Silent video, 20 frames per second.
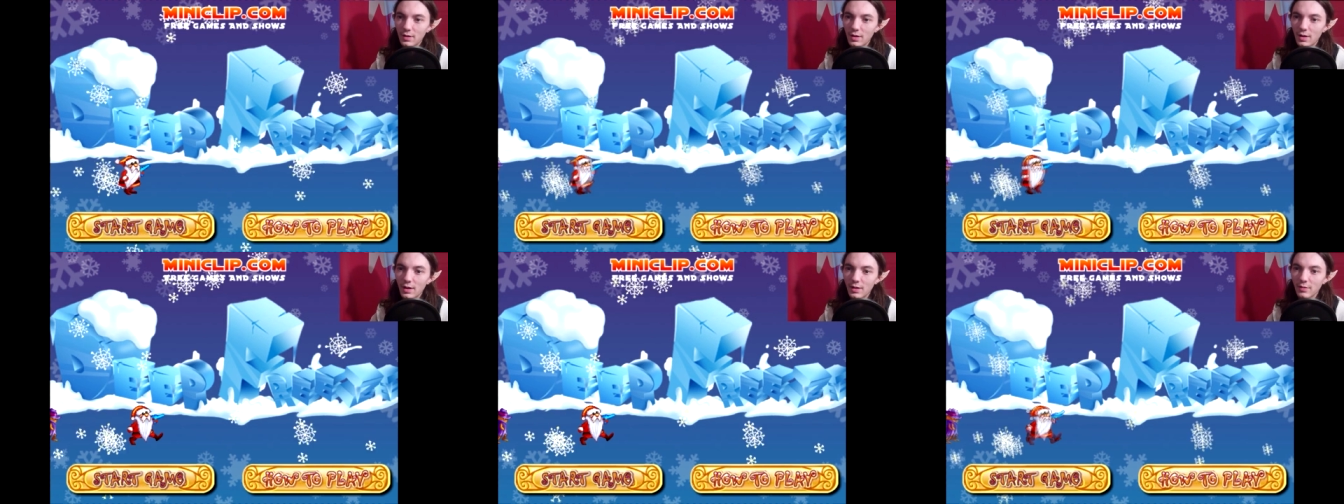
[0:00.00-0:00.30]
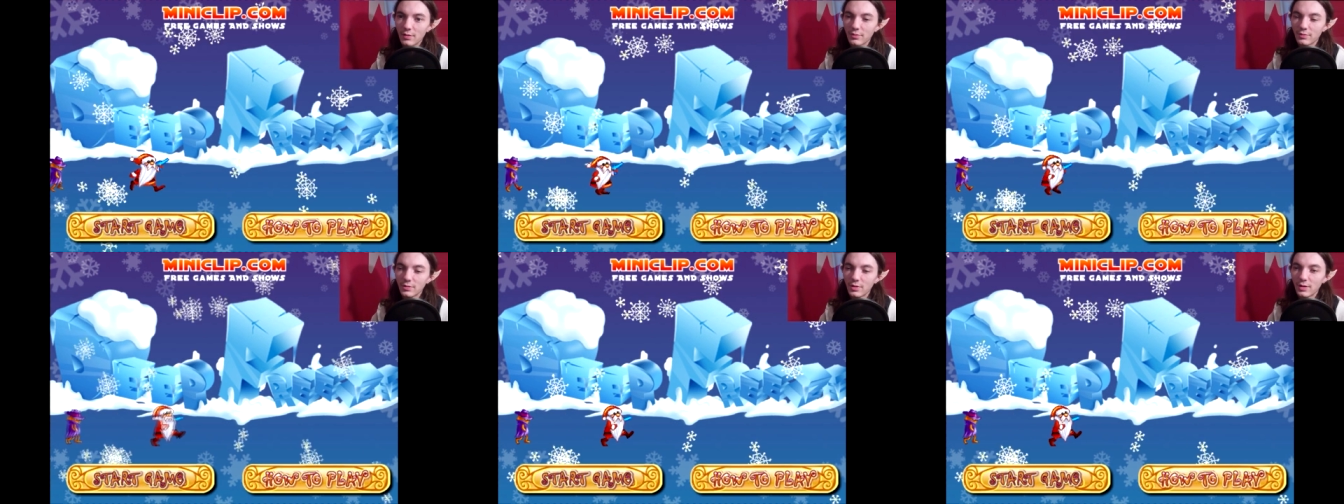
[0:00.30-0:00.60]

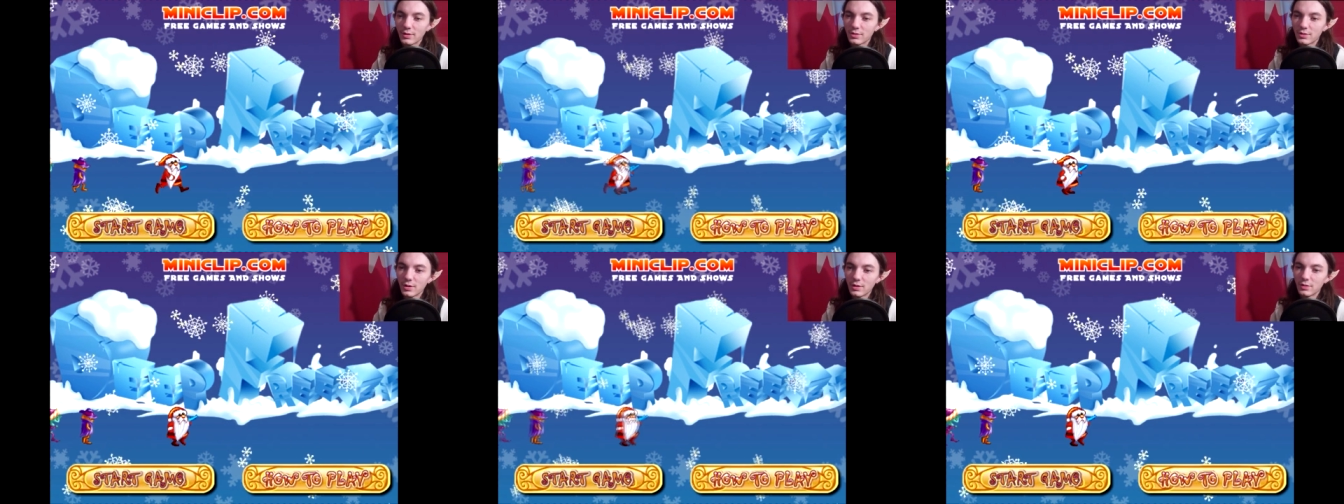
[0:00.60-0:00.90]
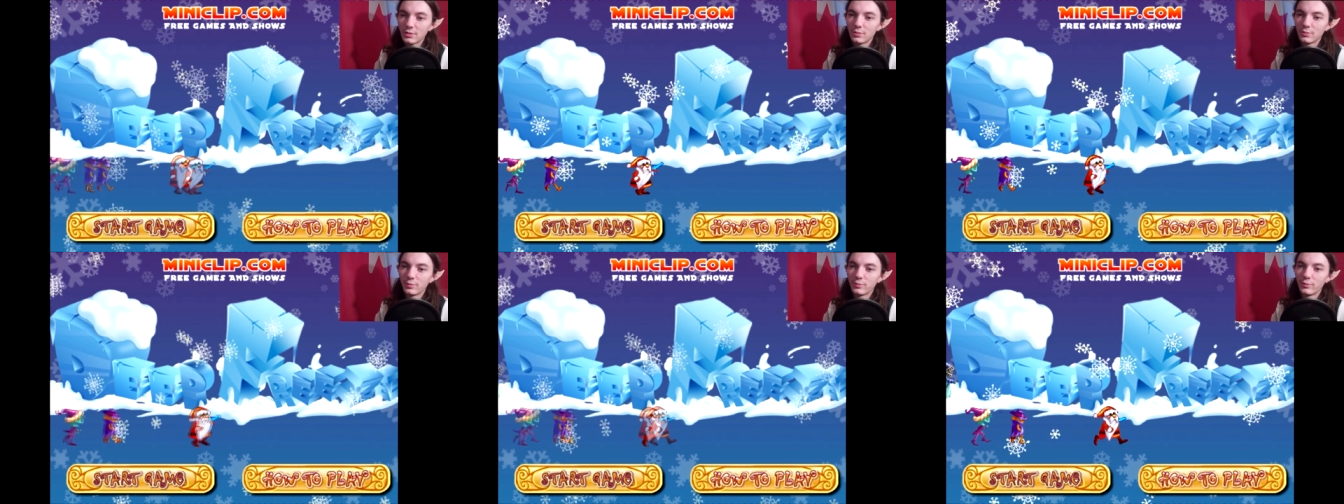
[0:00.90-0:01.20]
I, I try
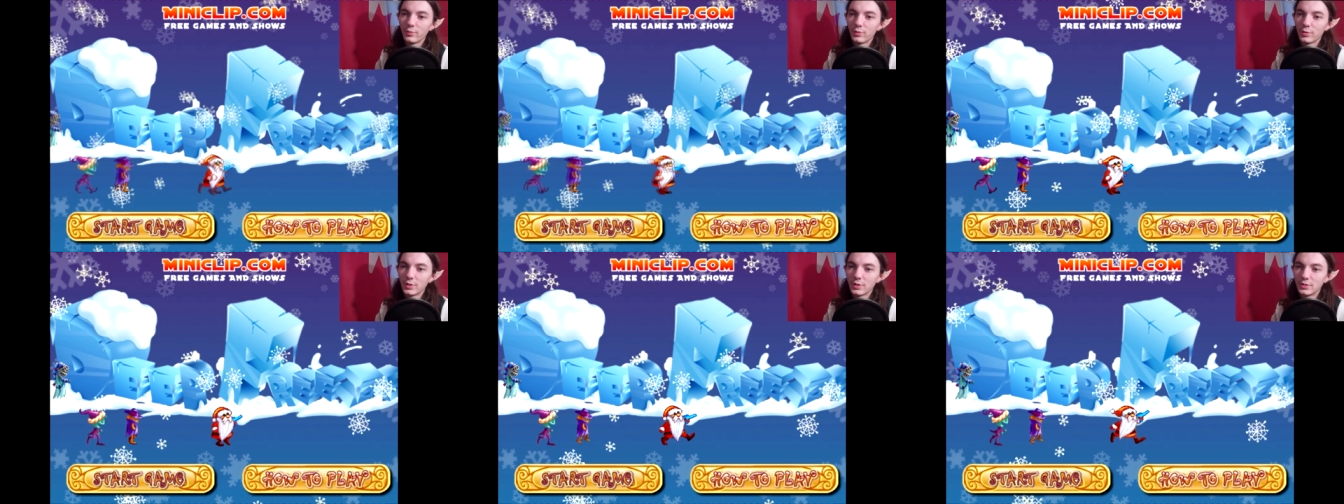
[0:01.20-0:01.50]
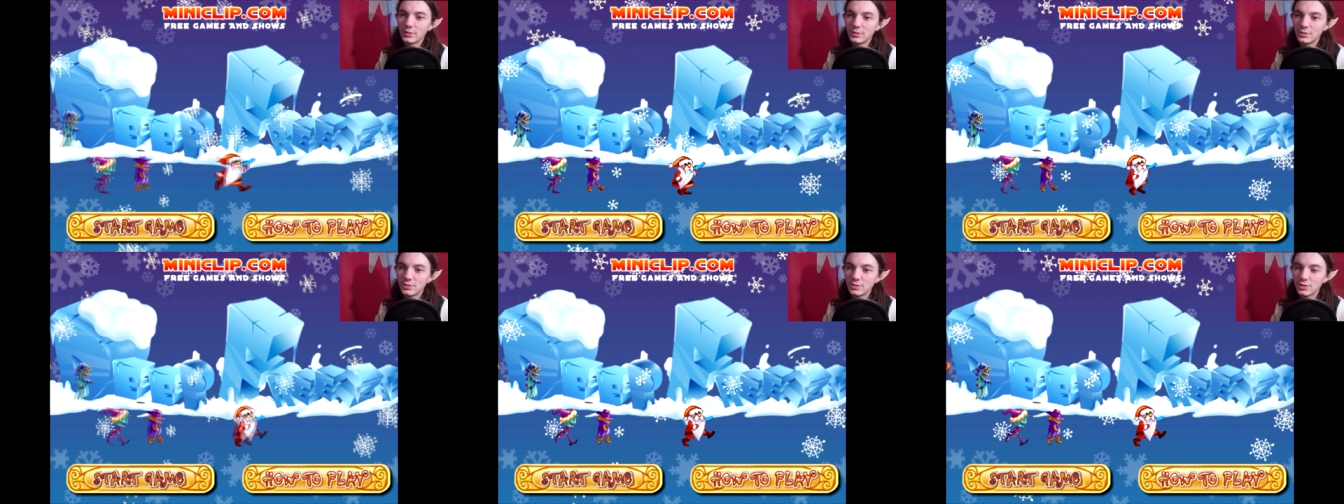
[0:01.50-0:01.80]
to avoid
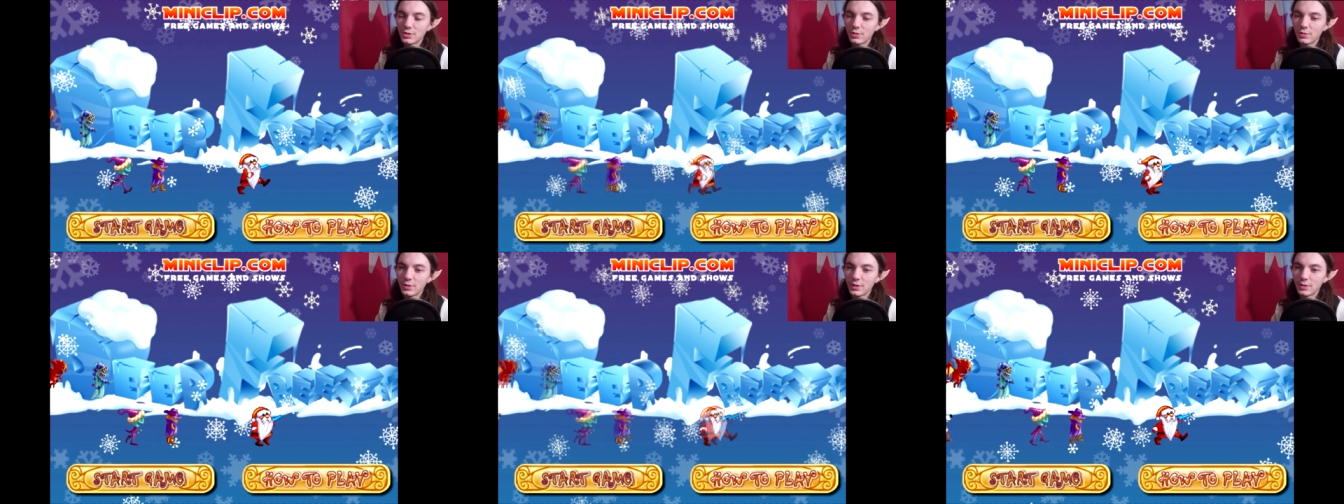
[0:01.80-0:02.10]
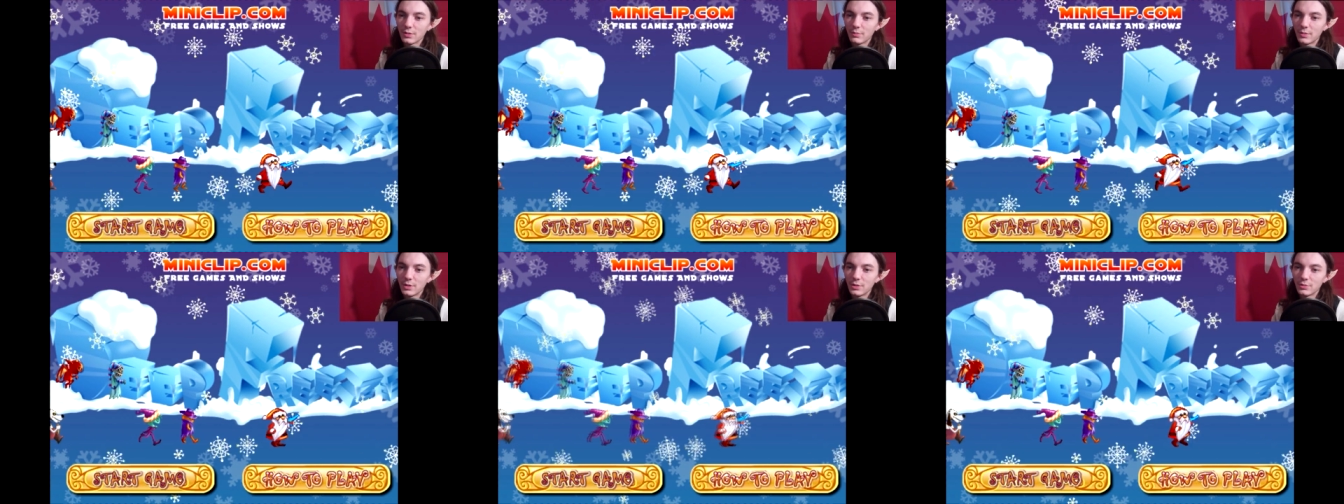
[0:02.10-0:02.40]
showing
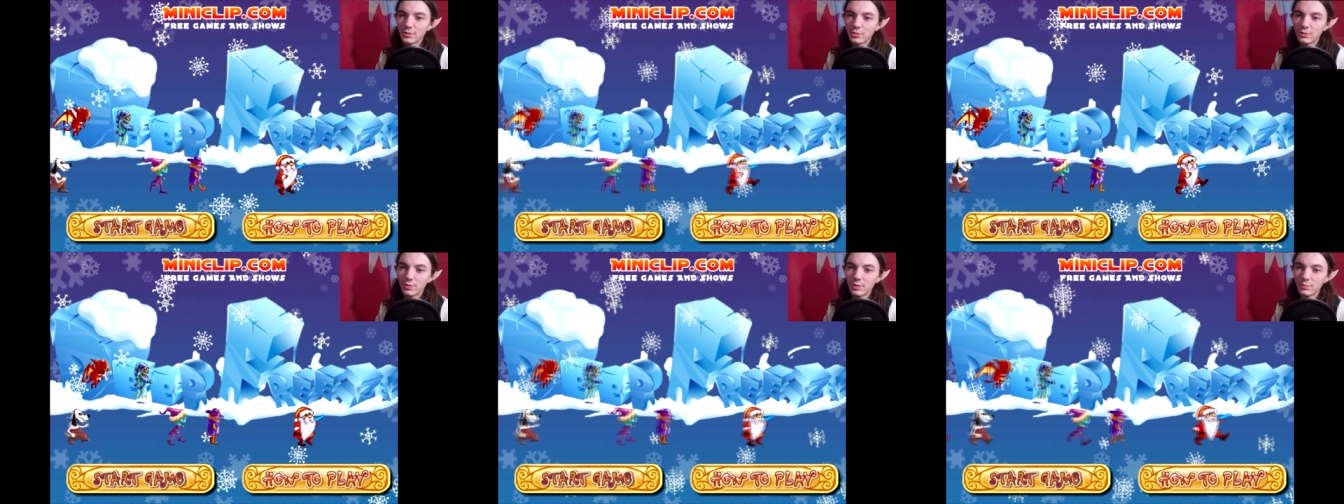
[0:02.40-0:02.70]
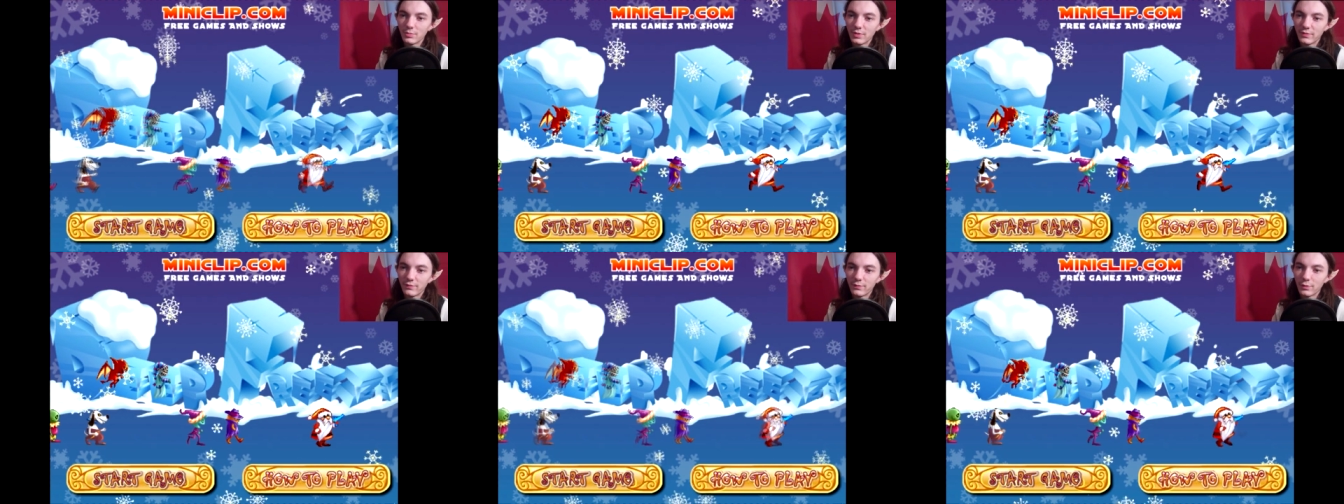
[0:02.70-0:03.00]
the menu screen
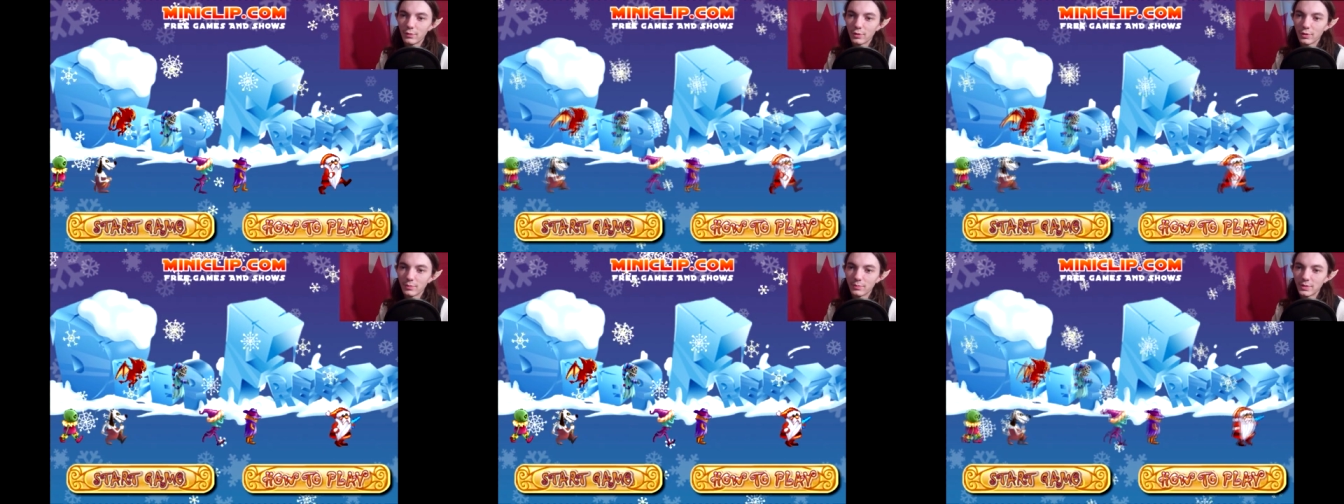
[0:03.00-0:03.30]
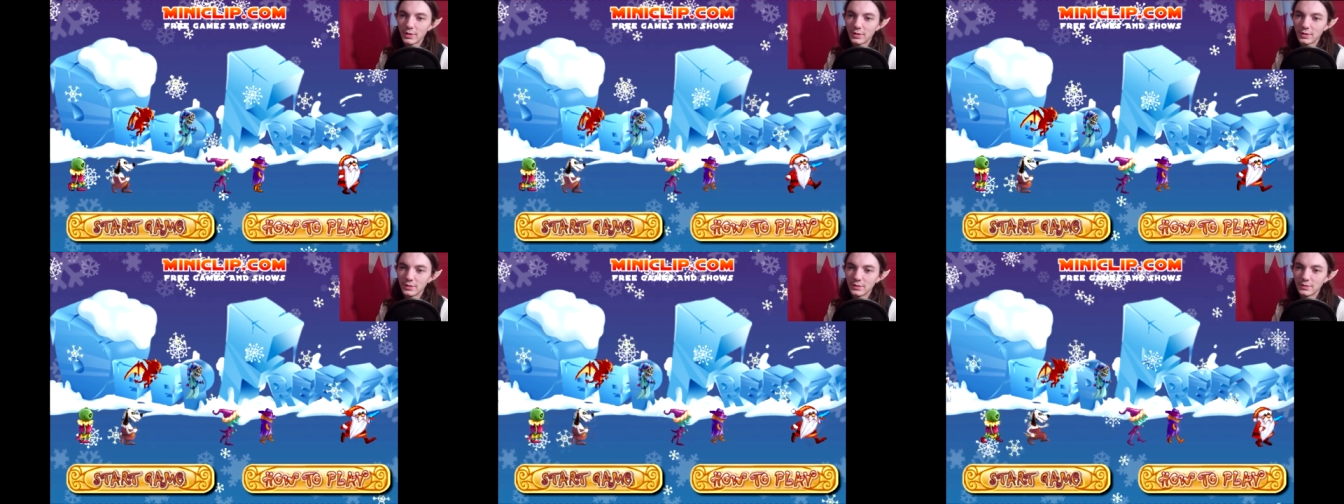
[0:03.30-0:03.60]
before
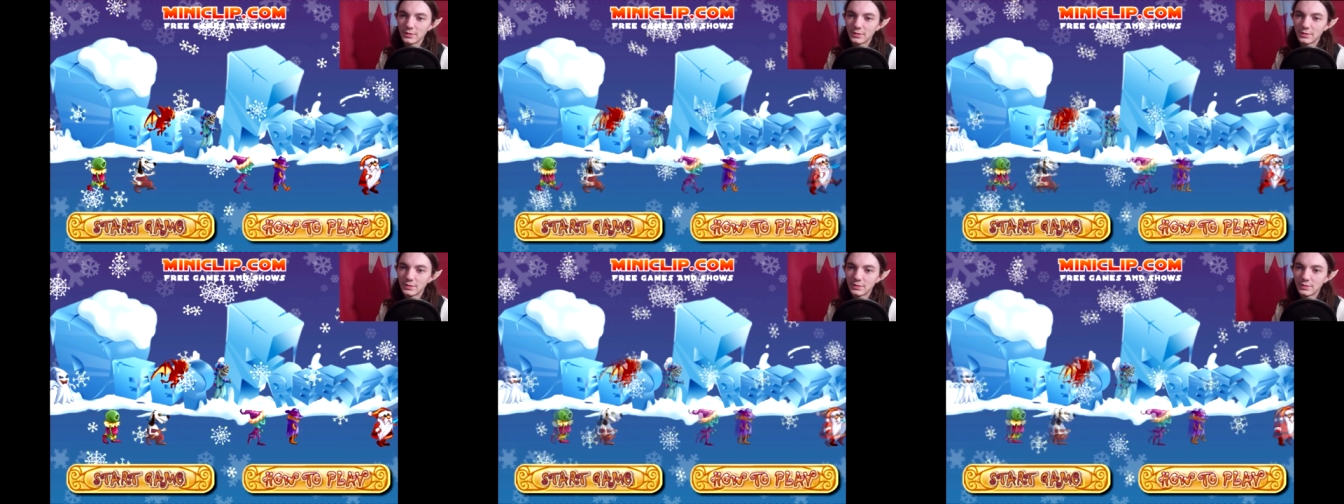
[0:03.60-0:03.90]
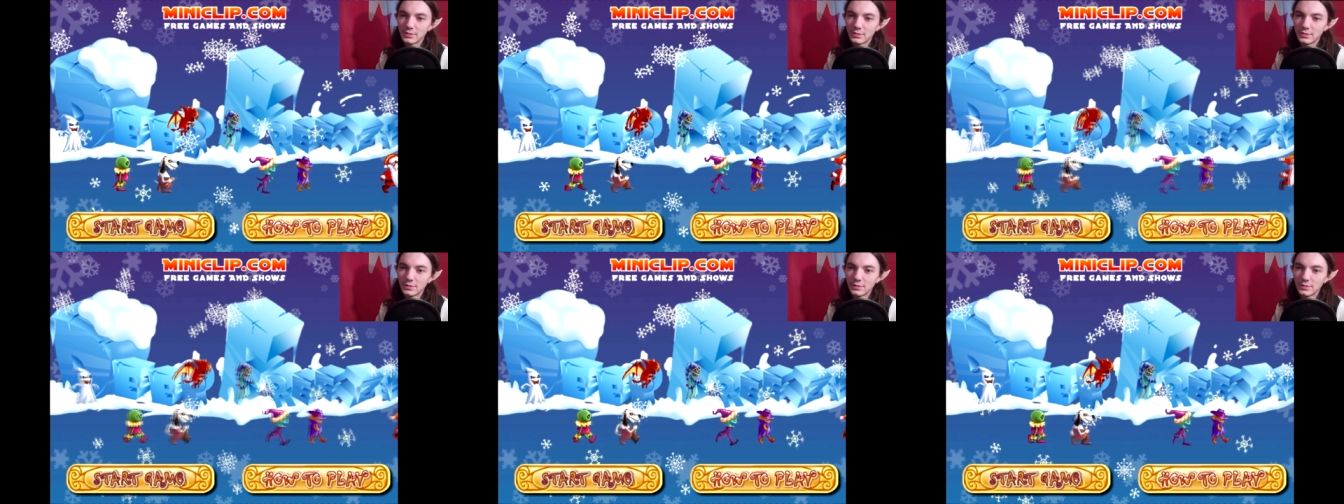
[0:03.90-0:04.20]
because